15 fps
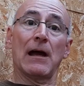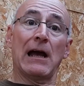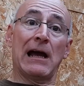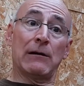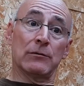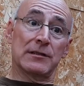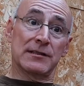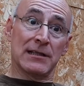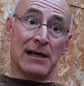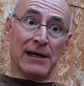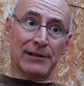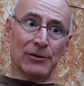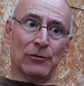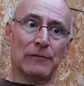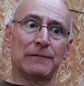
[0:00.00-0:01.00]

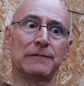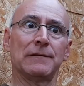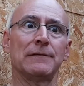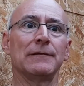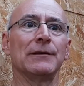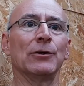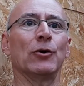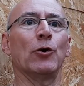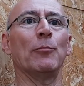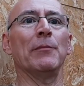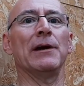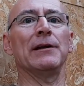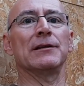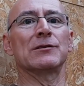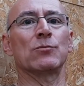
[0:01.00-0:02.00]
outside of your
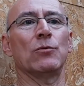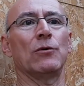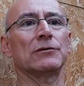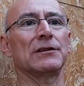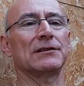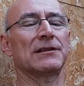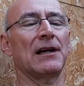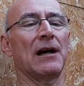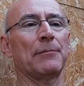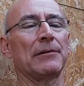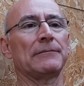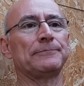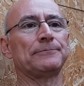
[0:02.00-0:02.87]
mains water tap.